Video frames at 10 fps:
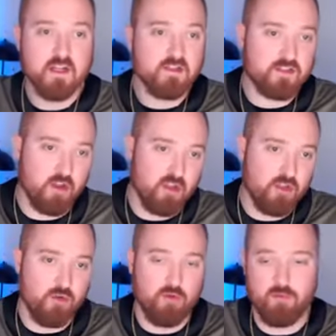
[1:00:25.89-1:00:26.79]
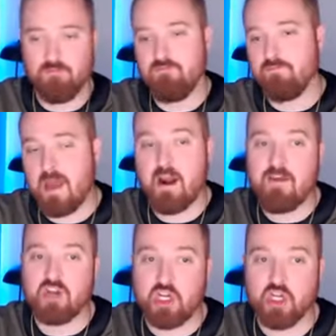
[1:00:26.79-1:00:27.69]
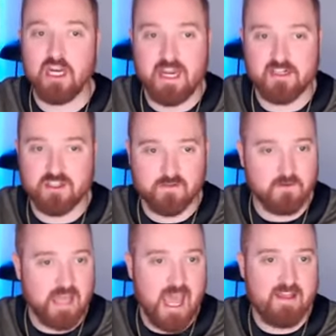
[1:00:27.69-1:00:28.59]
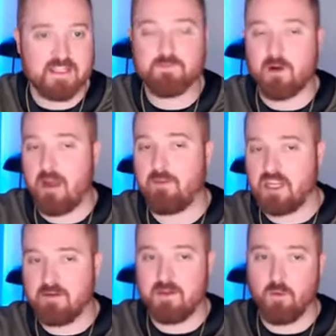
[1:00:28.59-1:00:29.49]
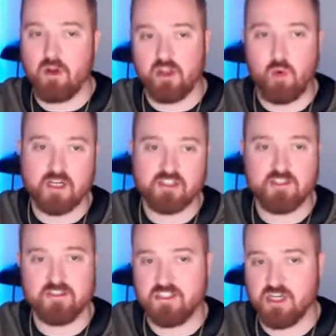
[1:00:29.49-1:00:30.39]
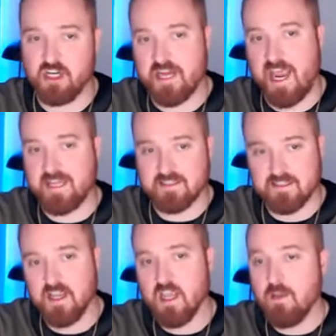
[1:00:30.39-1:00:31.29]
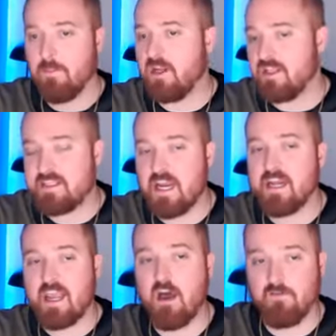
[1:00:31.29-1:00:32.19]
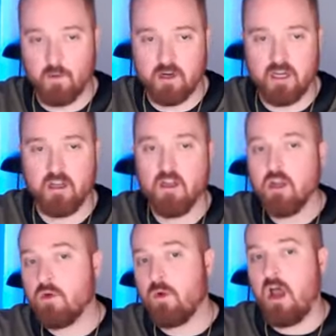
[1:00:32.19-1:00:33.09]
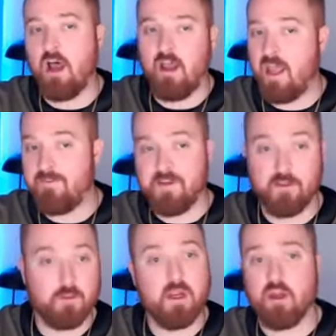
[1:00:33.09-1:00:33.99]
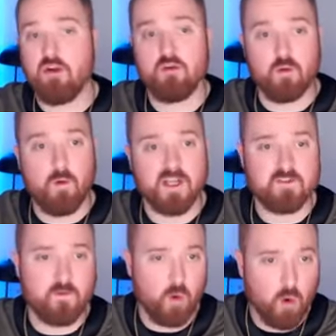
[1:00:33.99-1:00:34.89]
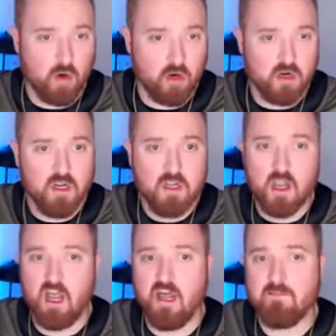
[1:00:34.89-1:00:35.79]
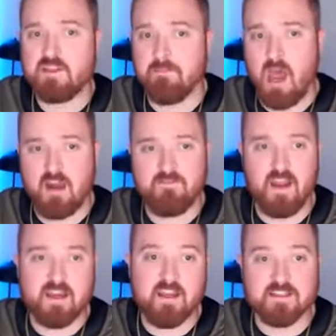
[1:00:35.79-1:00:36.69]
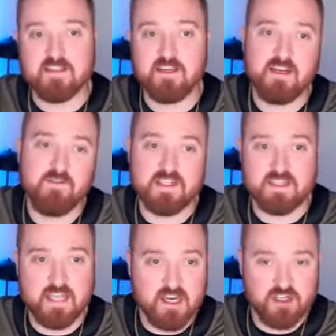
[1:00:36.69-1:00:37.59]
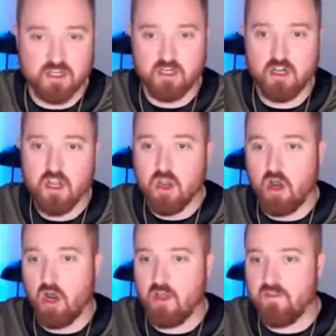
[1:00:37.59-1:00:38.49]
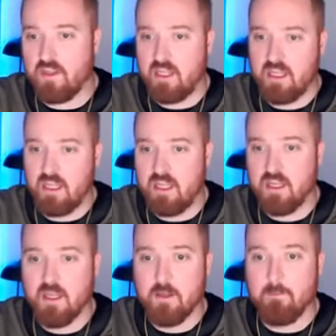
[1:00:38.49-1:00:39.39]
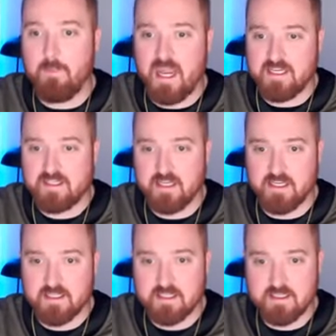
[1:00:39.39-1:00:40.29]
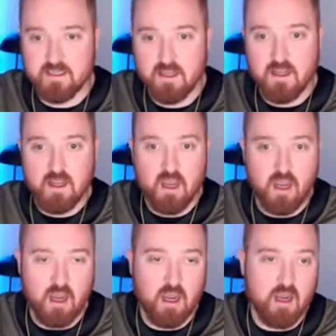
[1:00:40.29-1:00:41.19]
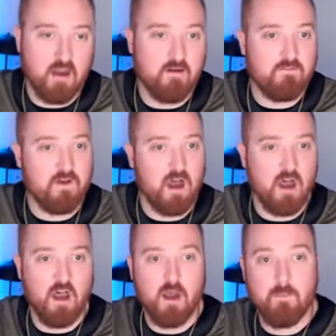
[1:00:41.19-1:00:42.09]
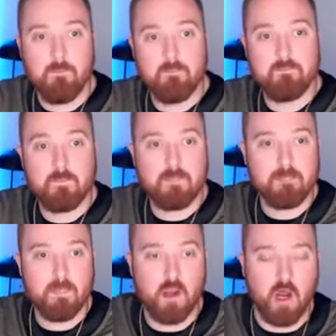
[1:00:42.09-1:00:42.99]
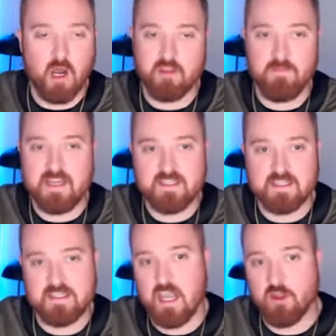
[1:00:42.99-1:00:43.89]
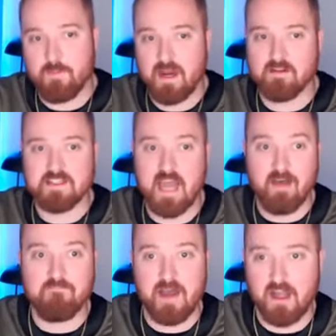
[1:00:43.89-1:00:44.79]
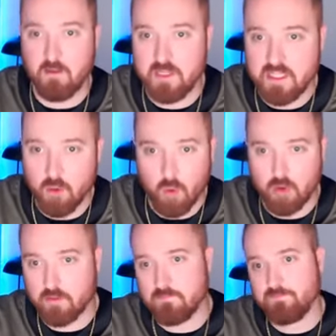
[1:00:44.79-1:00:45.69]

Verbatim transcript: So you better have a good answer for that. That's probably going to be one of the questions the judge asks. But in the state of California, uh, FL 300 request for order um, to modify custody and visitation on the basis of um, on the basis of the other parents not following the order.